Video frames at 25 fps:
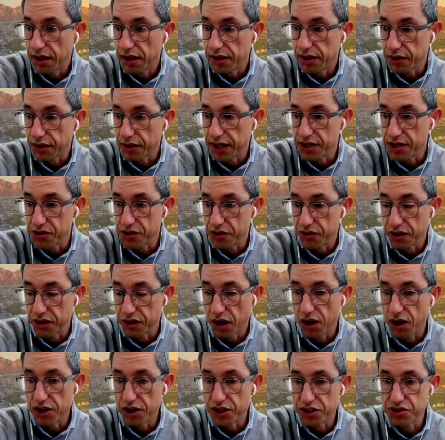education,
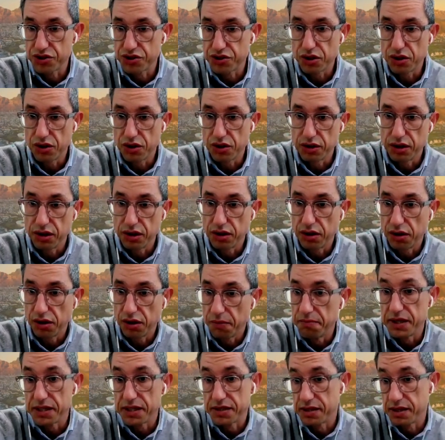knowledge
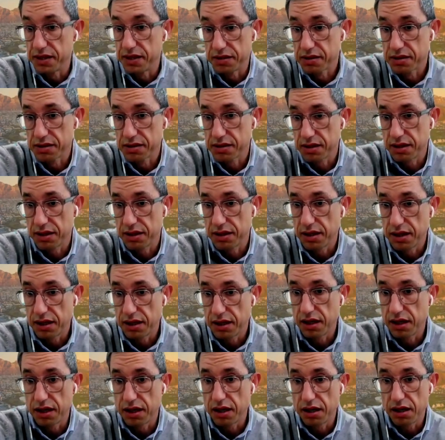on business,
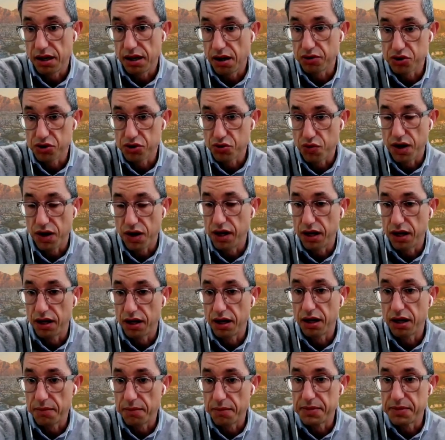how to run
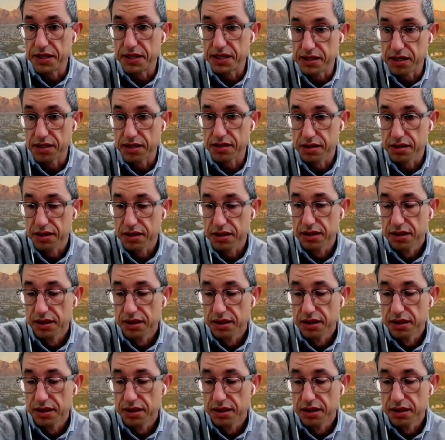a business.